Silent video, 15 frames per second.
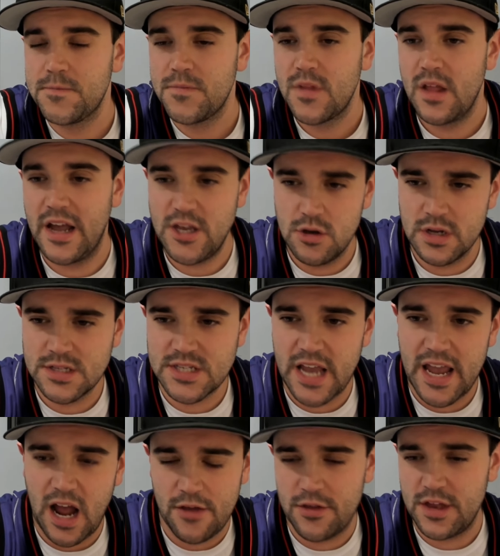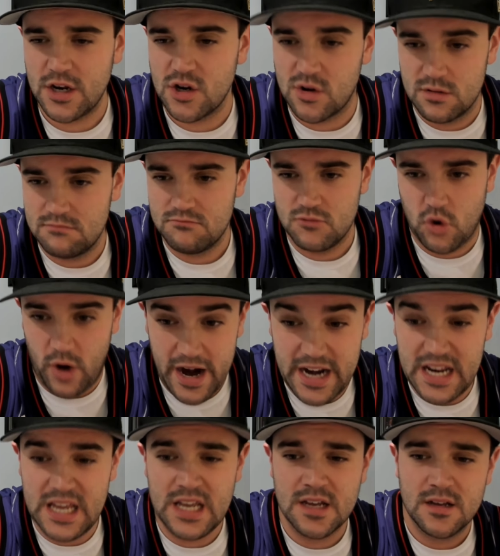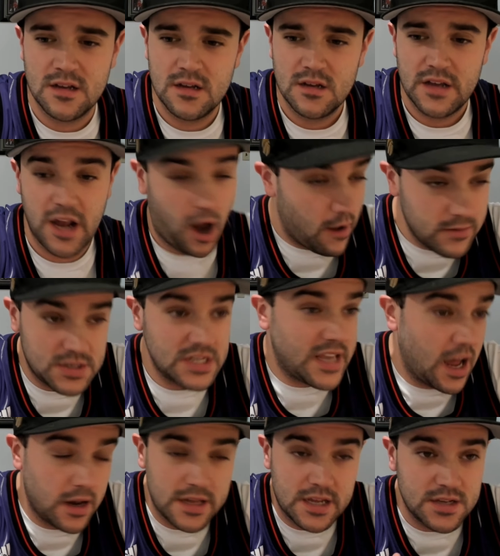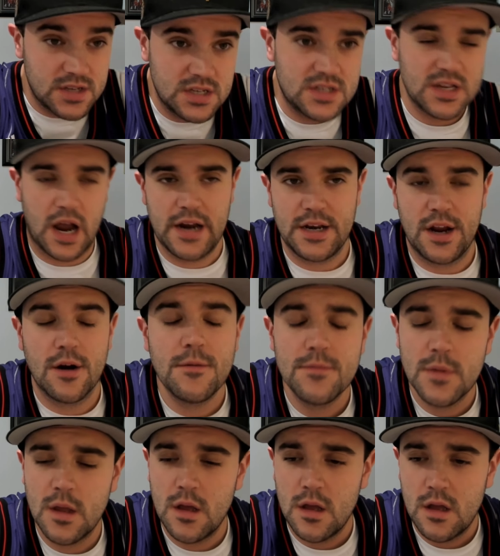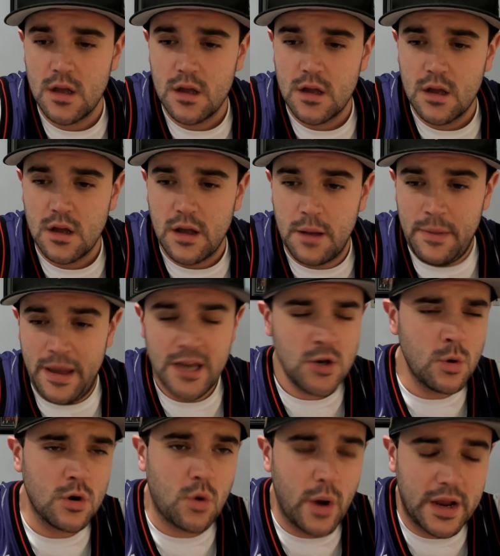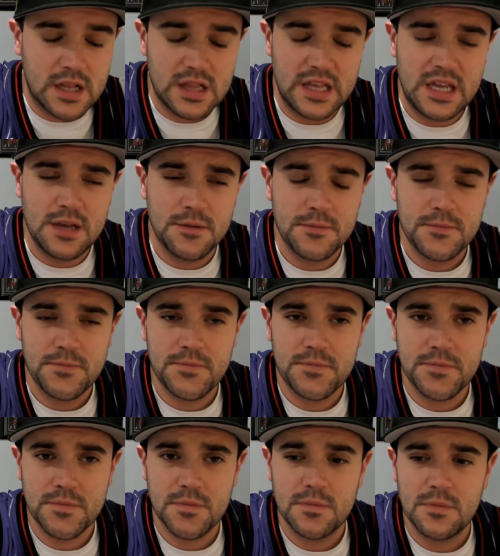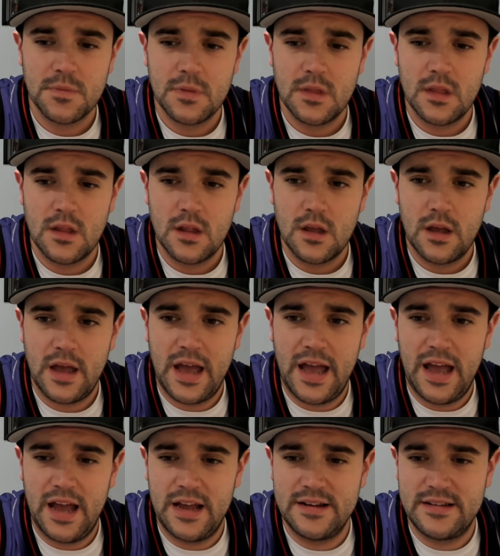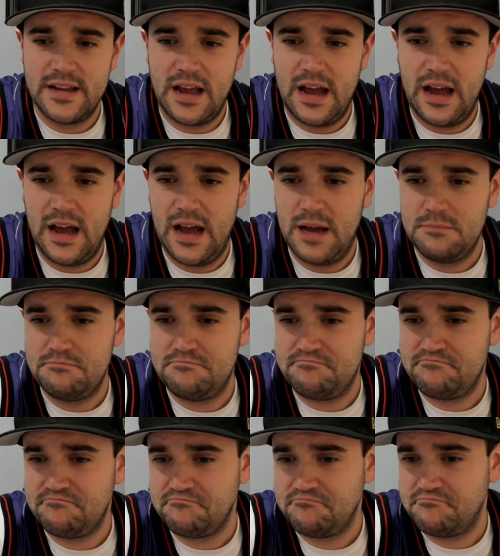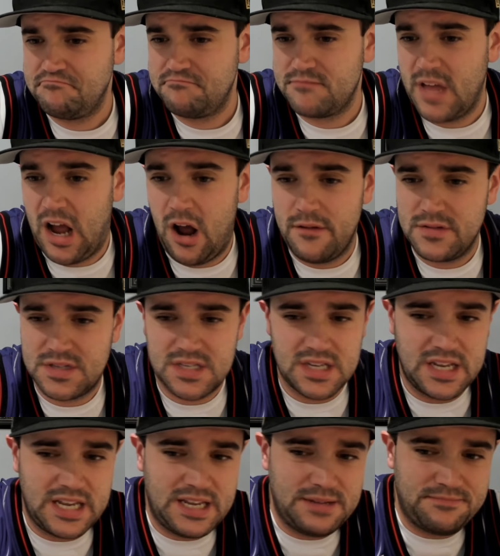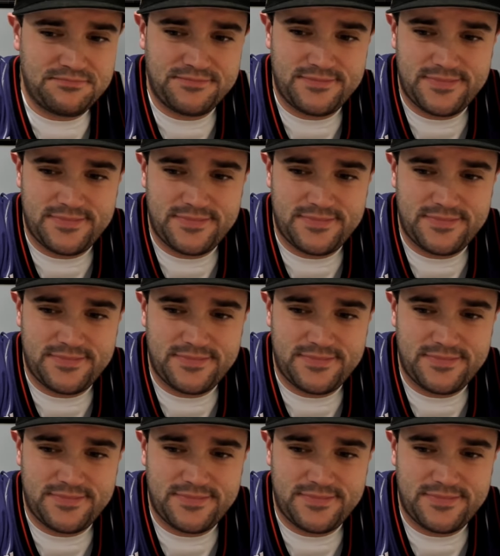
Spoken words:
Like, you can say, other than Grady, and obviously Kelly because he's signed here, Emmanuel Quickley, and obviously,